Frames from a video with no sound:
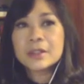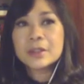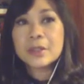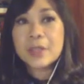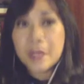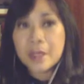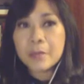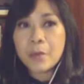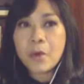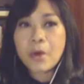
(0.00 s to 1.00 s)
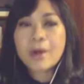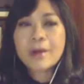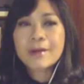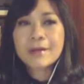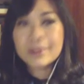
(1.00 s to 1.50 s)
to learn
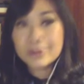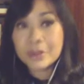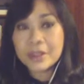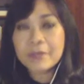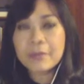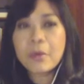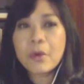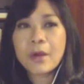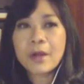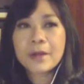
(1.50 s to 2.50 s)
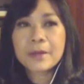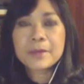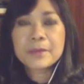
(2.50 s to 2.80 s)
more and to give more.